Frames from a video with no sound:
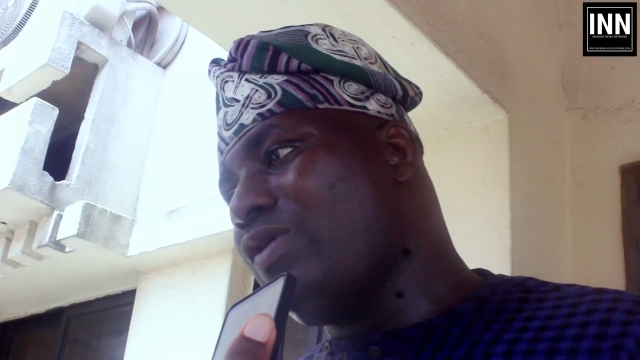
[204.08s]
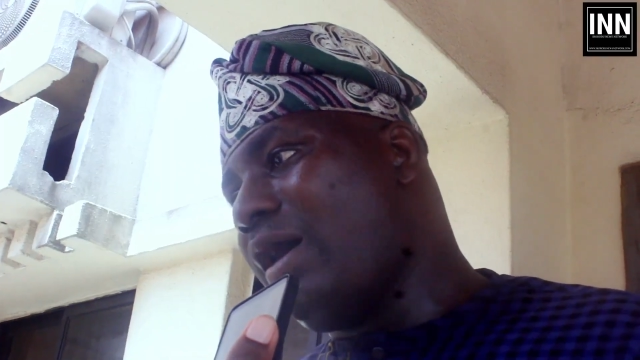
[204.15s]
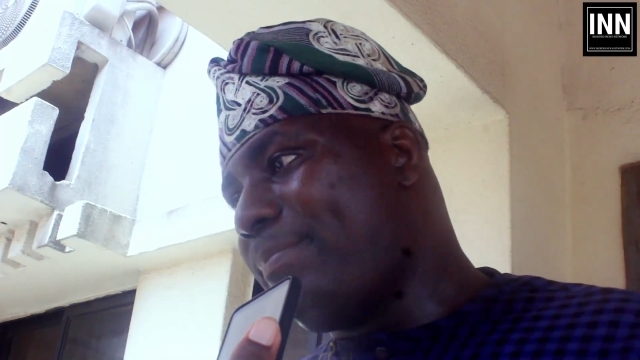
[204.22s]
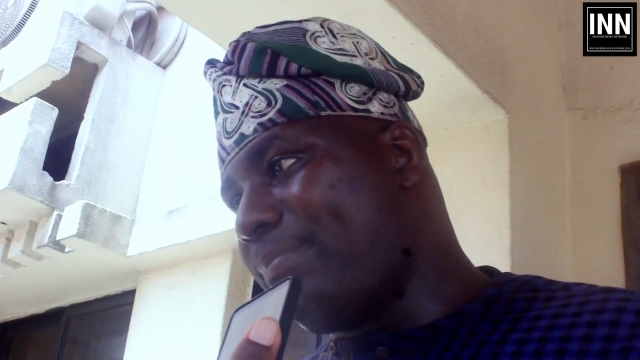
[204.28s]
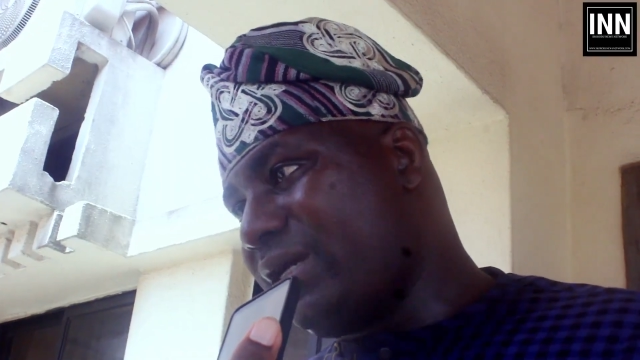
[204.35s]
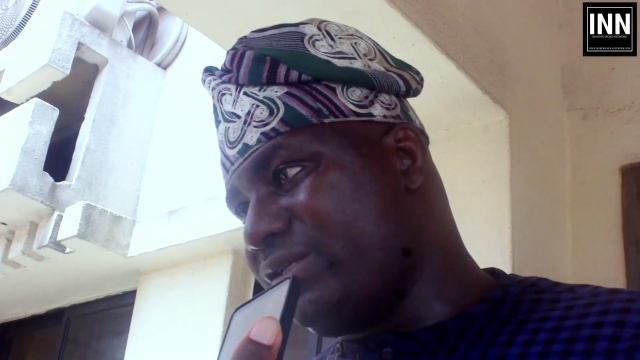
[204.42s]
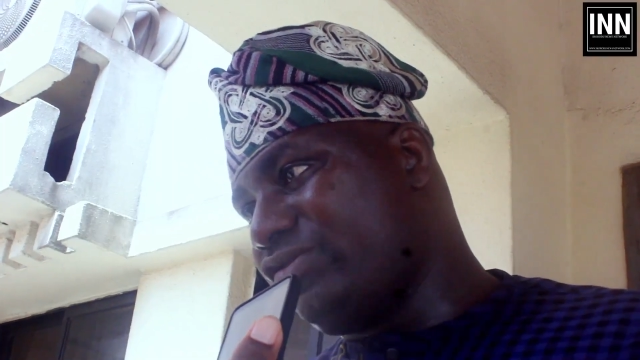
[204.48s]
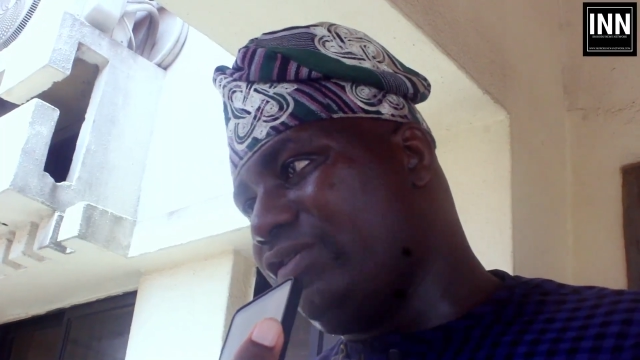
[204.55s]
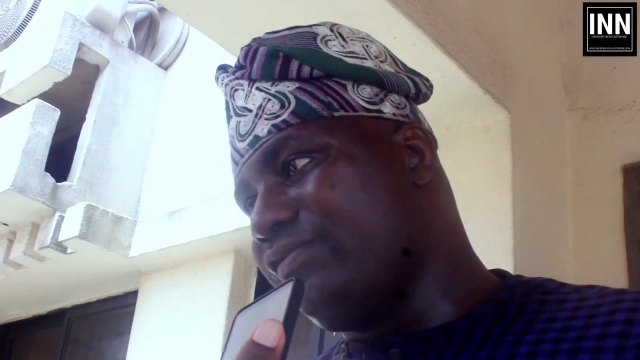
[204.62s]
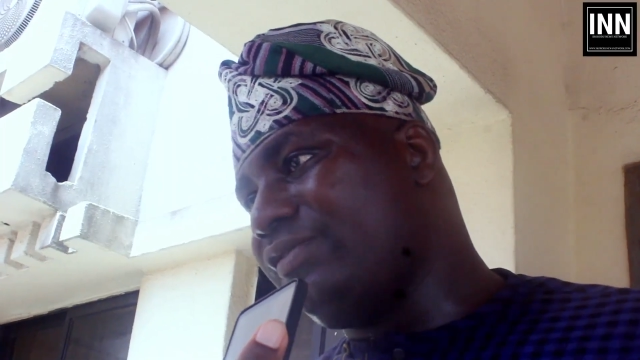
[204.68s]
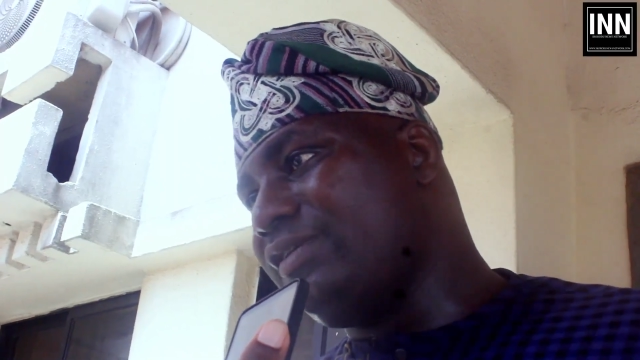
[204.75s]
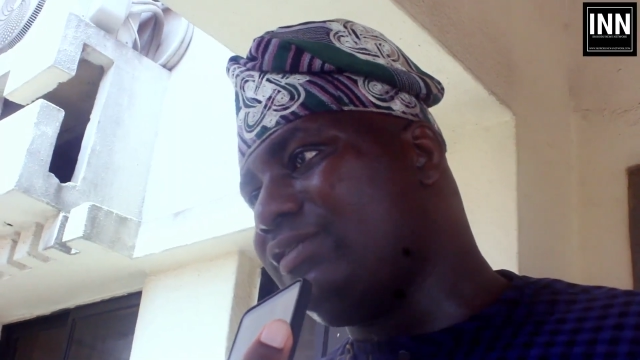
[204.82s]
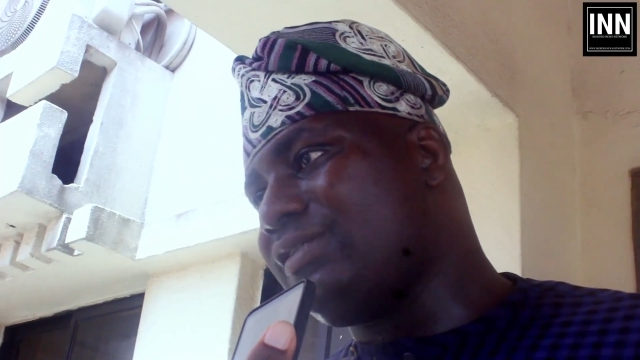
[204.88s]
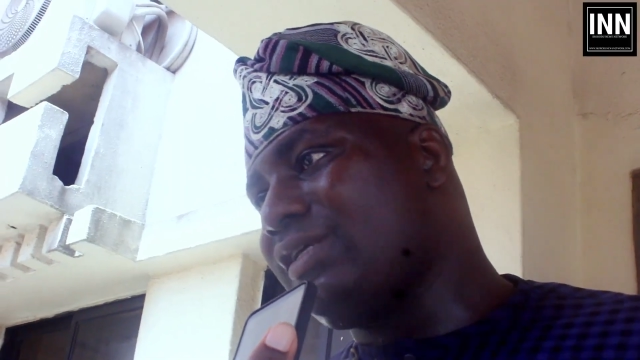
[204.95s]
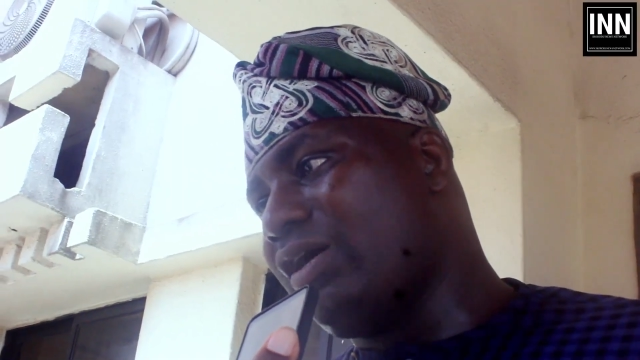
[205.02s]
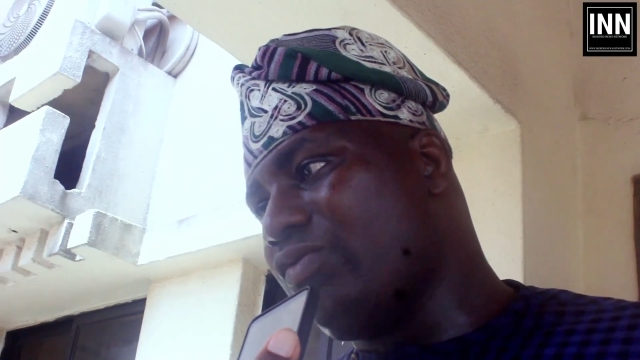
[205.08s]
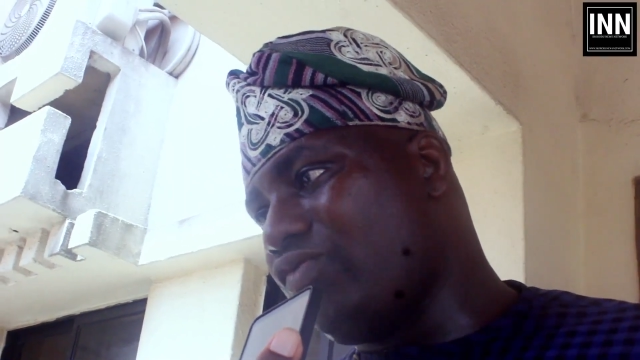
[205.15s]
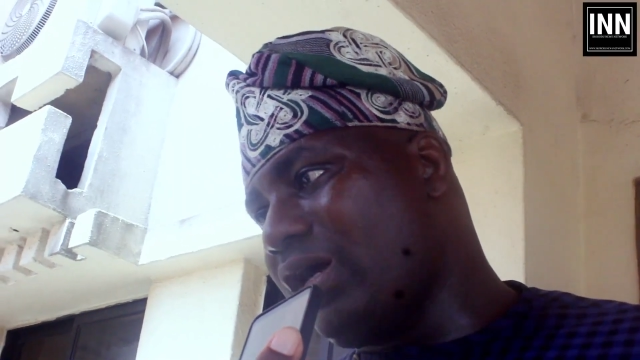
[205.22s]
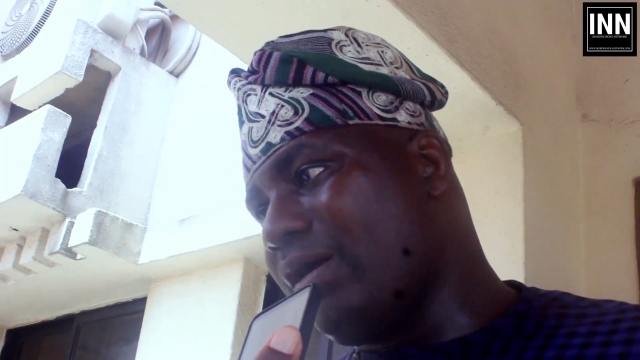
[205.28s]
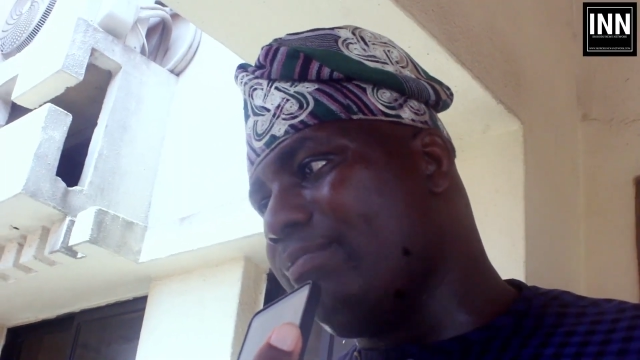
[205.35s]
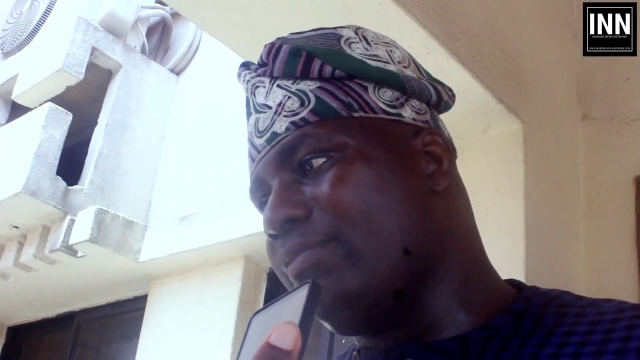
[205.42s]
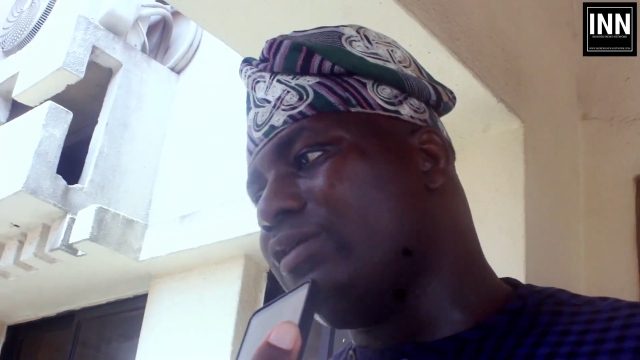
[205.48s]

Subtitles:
we are part of it, and we are